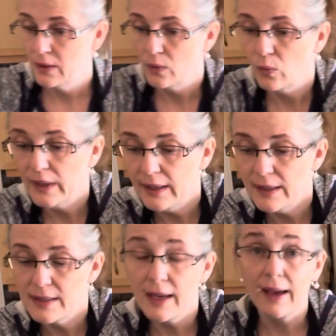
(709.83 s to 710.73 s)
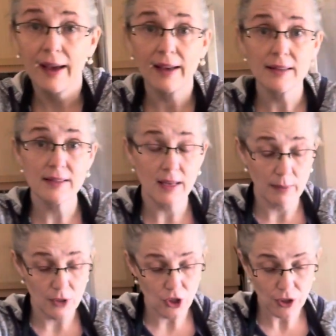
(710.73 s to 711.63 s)
we need to add
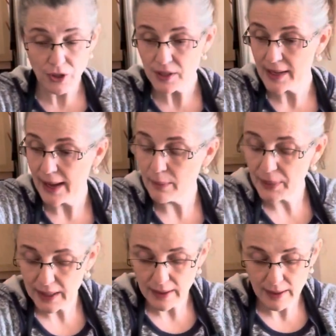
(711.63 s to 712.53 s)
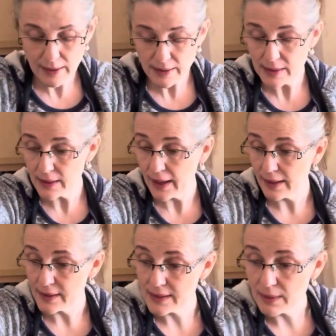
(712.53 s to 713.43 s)
some sugar snap peas
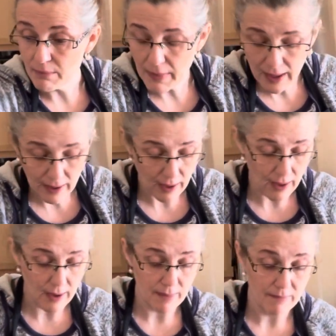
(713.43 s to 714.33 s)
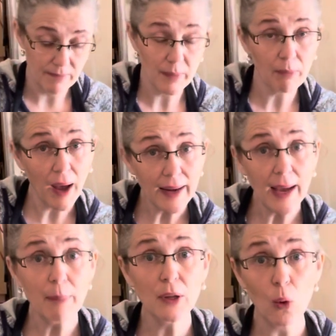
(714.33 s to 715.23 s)
and some
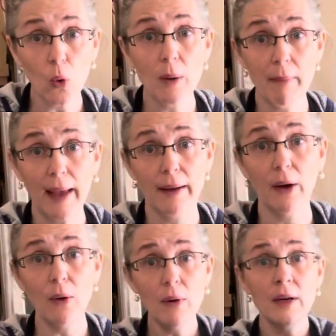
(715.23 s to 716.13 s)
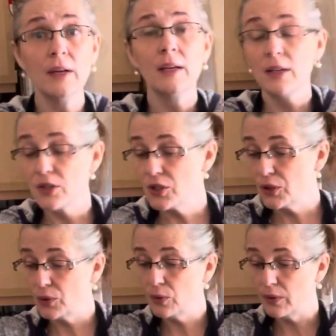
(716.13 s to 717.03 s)
pineapple or mango
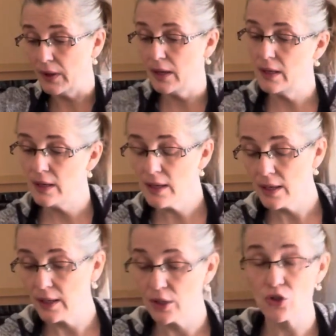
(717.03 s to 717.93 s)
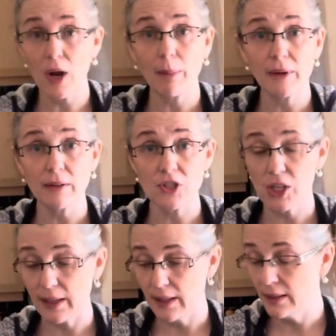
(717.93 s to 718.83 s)
to the tropical
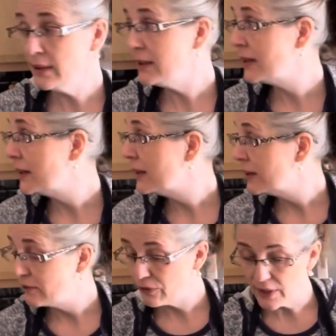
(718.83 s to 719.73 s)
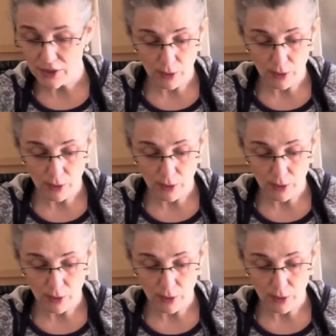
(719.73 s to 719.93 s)
chicken freezer